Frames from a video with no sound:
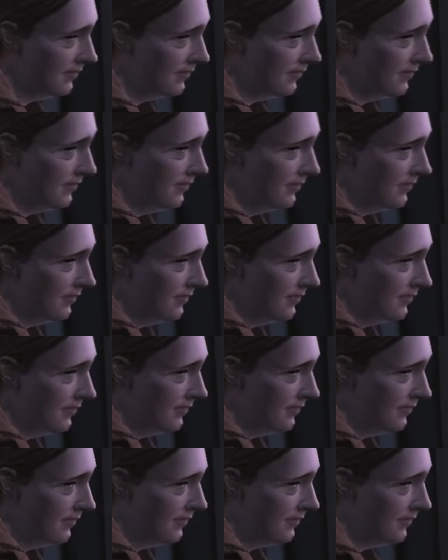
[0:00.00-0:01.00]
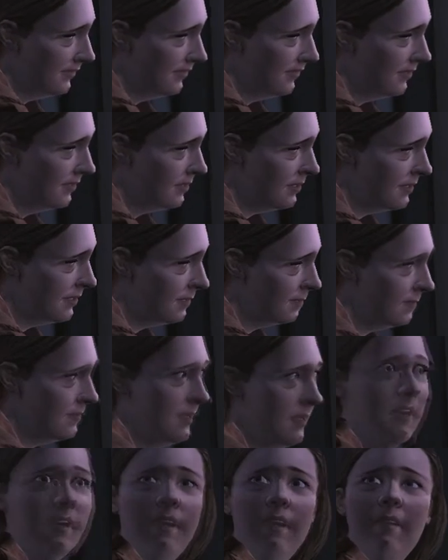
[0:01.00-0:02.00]
That ought to hold them. Sir,
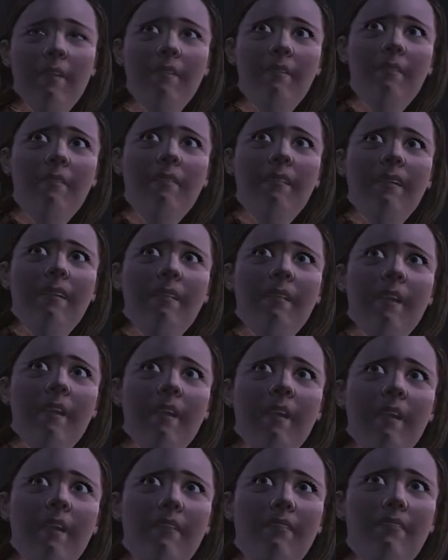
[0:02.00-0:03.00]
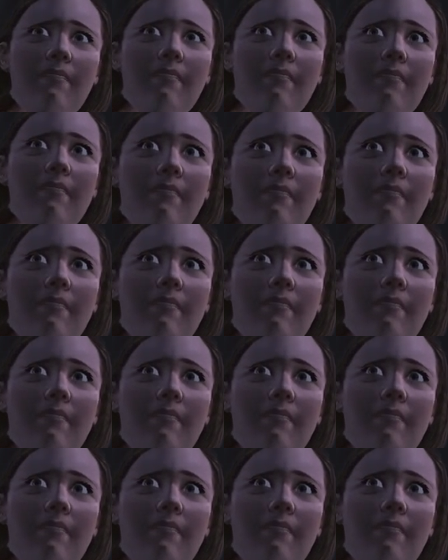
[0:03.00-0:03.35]
but now how do we get out?